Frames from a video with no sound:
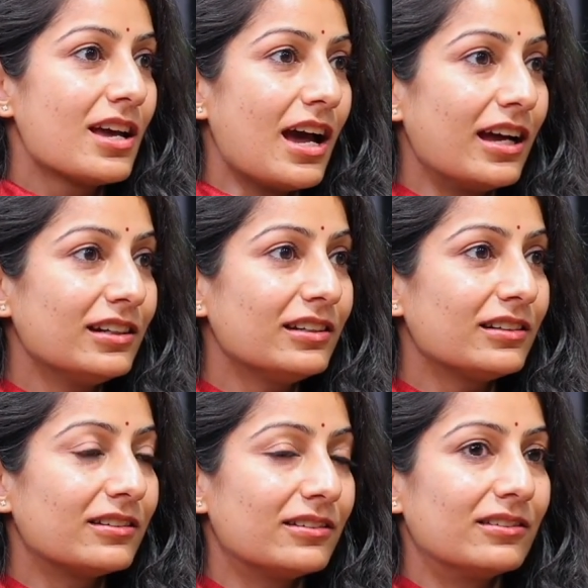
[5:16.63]

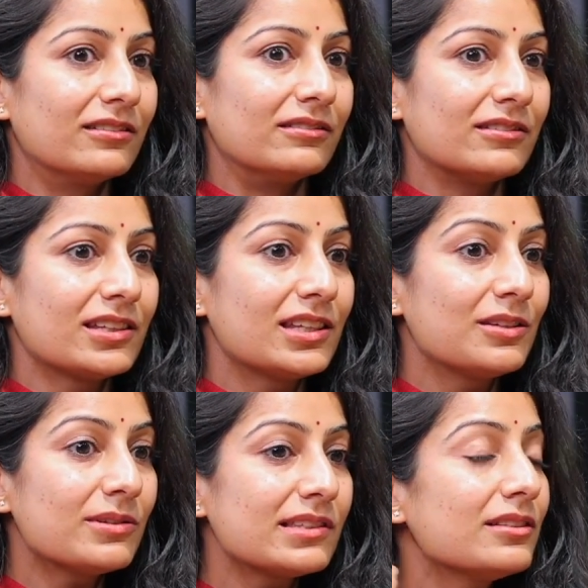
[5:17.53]
And
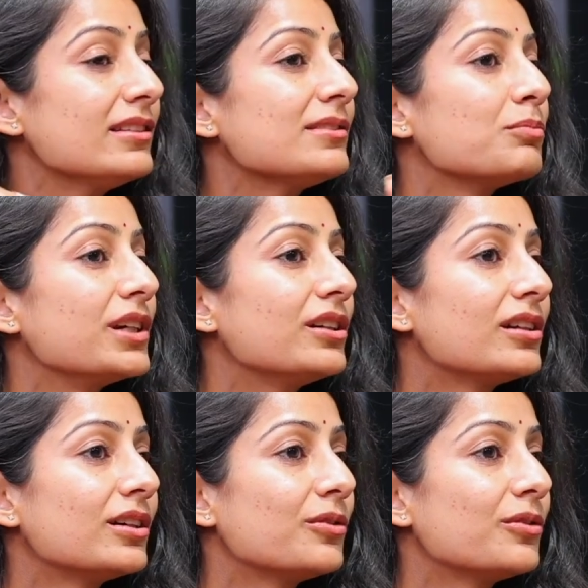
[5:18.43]
he was in his mid